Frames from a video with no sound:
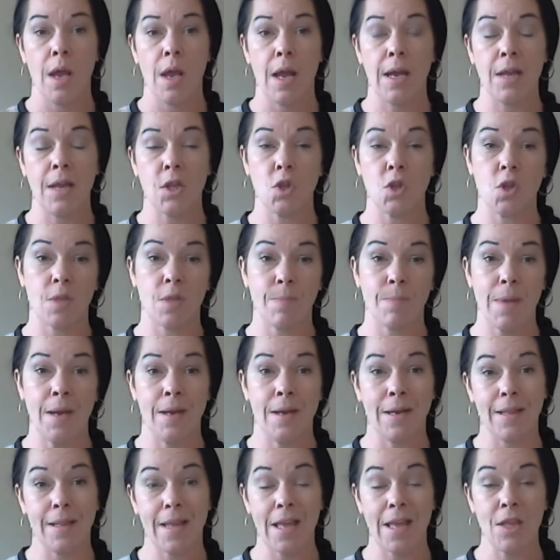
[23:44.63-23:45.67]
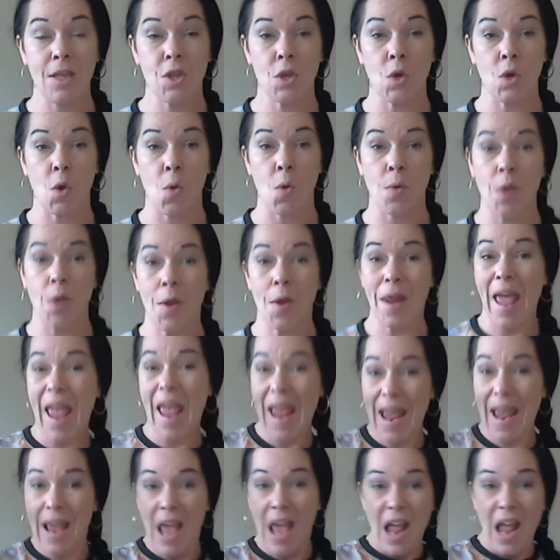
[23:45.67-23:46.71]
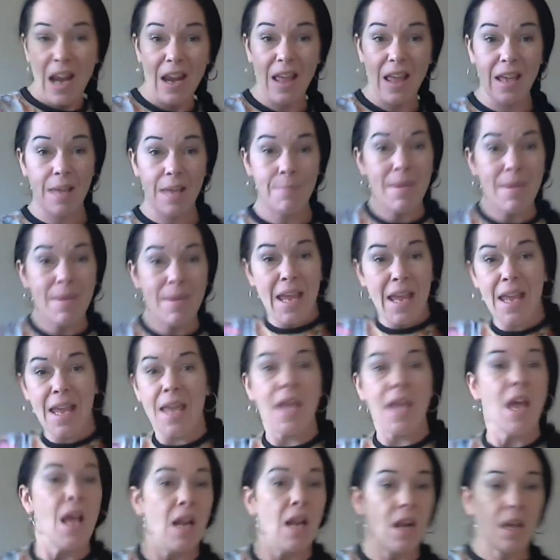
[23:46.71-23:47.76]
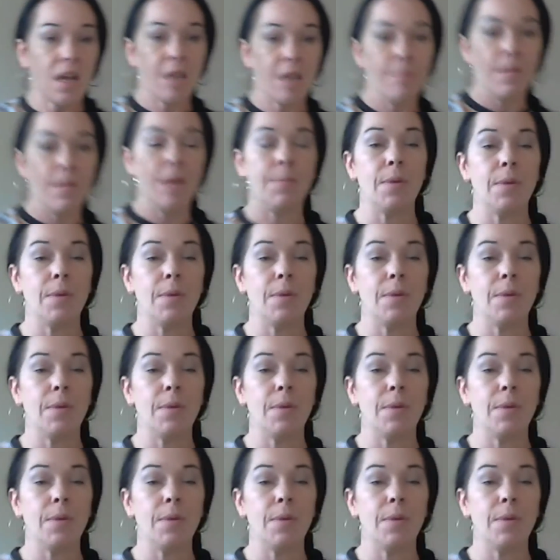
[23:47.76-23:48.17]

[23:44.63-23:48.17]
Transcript: Unless you're just being an attention holder. Hey, look at me.